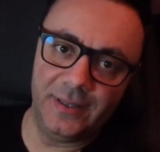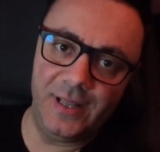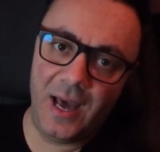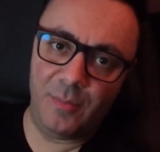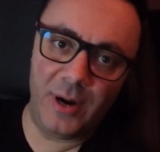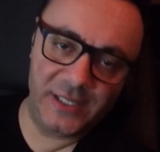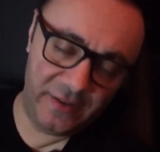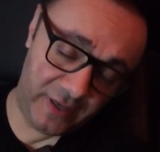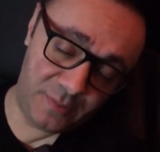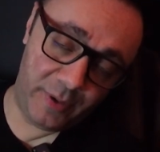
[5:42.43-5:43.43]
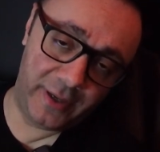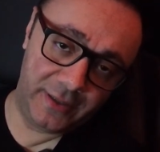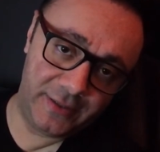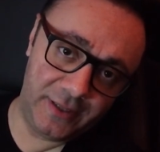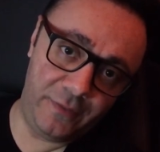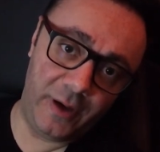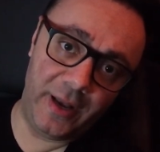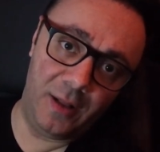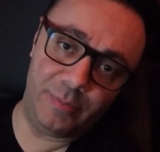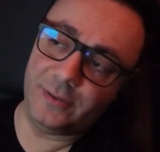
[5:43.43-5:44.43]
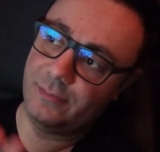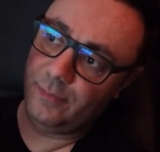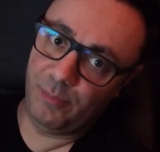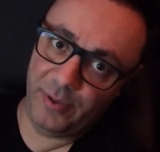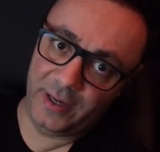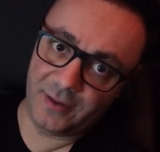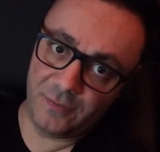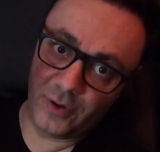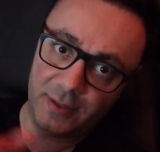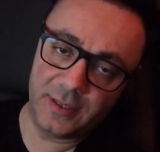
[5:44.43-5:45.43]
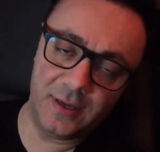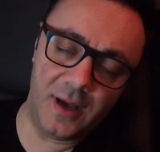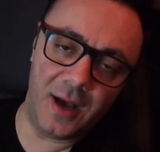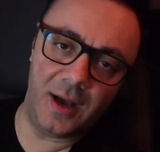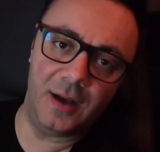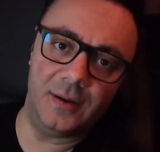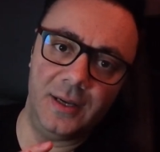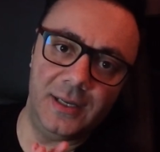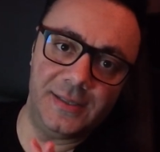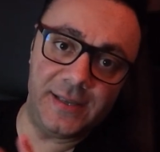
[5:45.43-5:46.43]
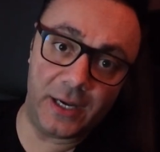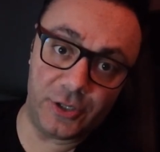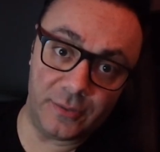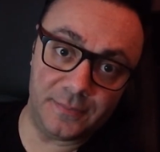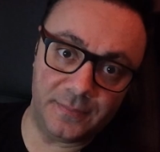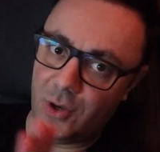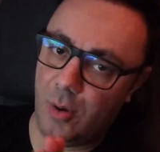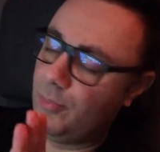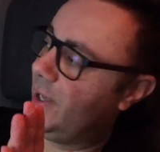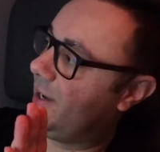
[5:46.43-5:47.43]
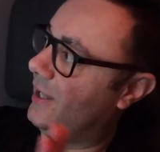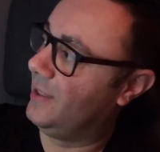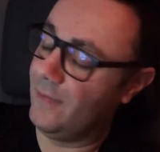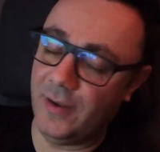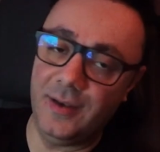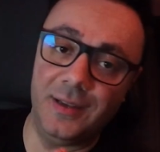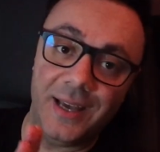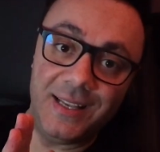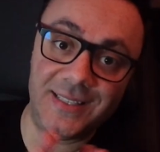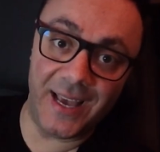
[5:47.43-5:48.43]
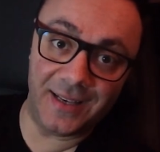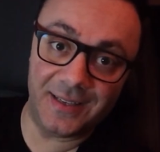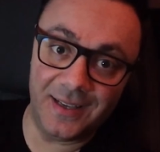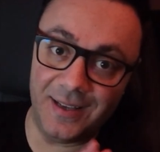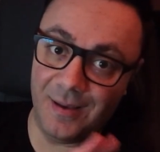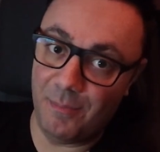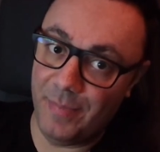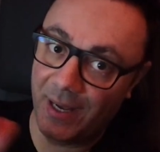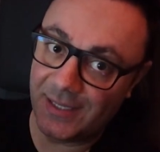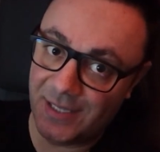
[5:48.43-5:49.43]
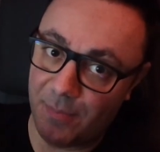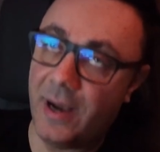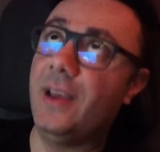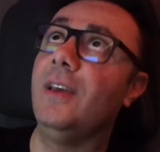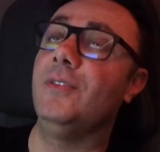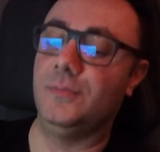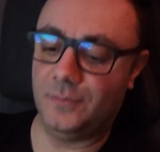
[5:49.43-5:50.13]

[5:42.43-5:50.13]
not a positive experience if you can help it. Take the front section. Don't pick 11 and 10. Biggest tip I can give you.